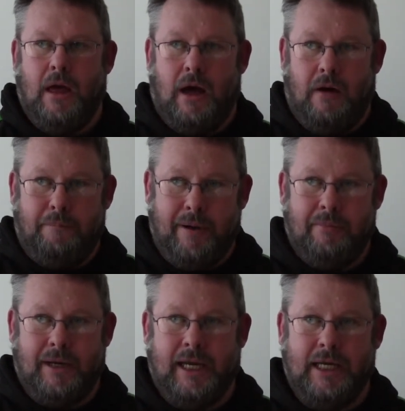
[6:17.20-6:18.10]
I've
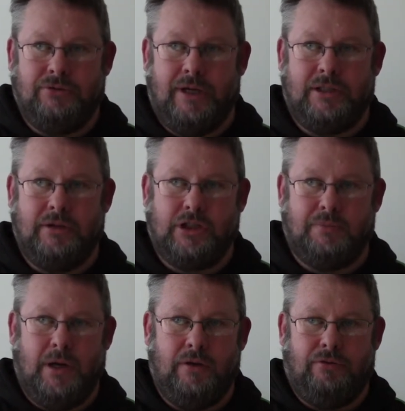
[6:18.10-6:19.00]
bent my knees ready to
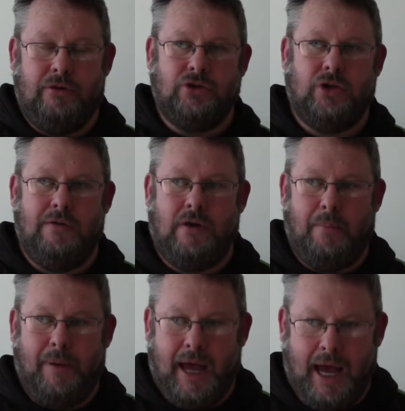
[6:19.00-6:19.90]
explode through and drive
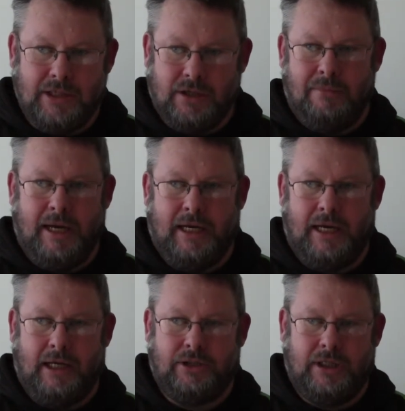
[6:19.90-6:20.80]
up. As I make
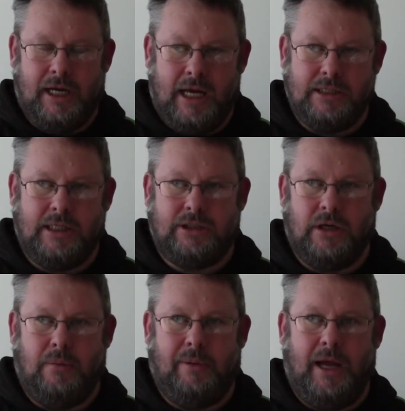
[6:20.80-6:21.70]
connection, as they
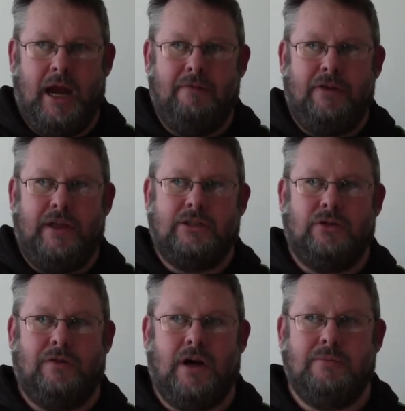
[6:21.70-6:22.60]
jump, everything
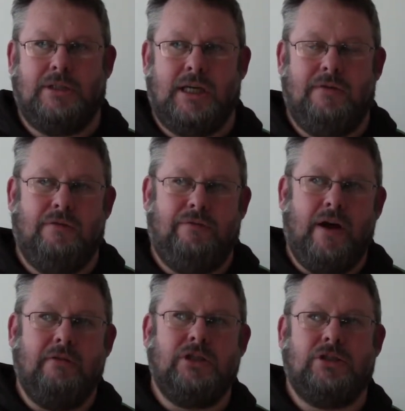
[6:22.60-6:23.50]
sort of comes together
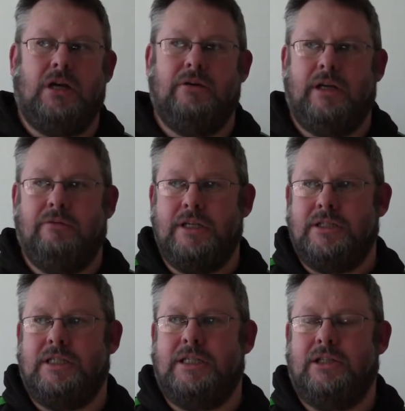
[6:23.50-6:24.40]
very slowly. And the
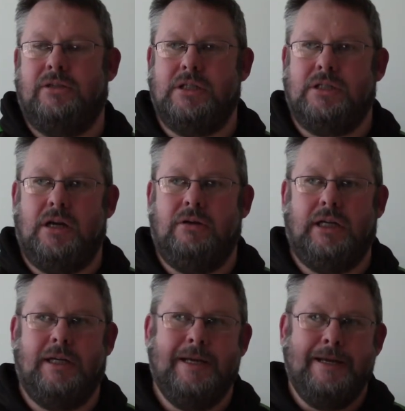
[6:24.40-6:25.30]
reason I say do it
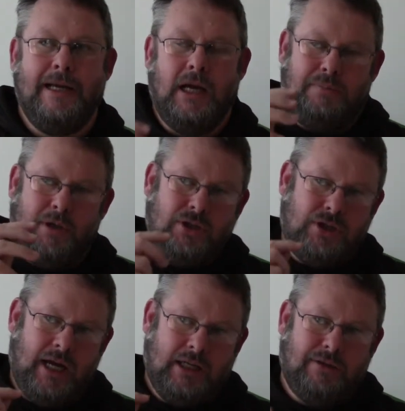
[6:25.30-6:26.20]
slowly is because
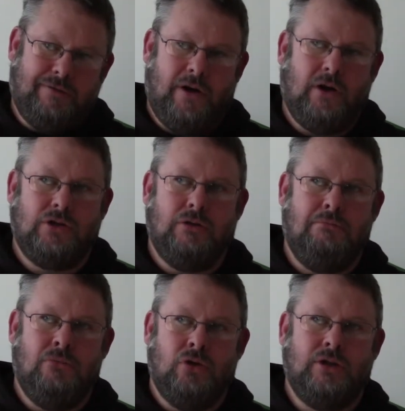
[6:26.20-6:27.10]
you can actually focus
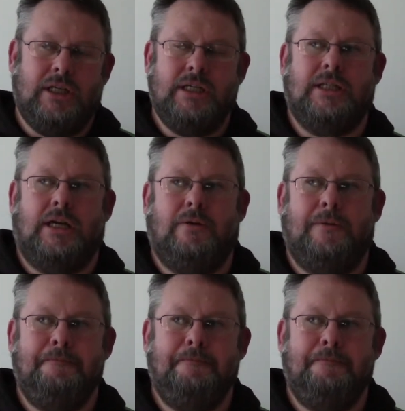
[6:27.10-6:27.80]
on more detail.